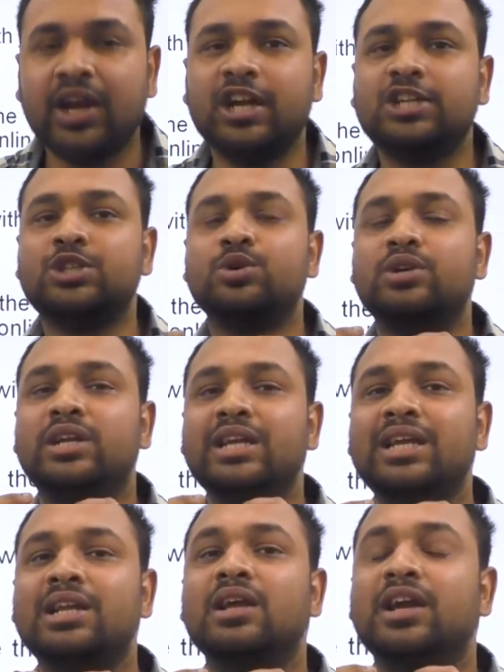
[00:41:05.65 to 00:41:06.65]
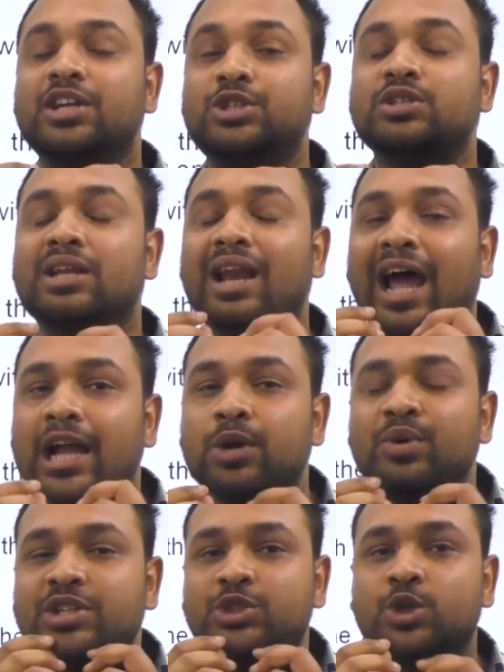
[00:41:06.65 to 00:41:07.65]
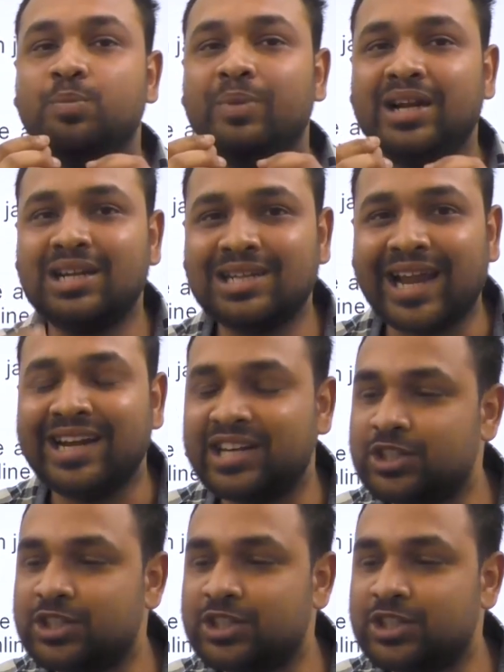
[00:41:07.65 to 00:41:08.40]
It should deal. The language should be tight.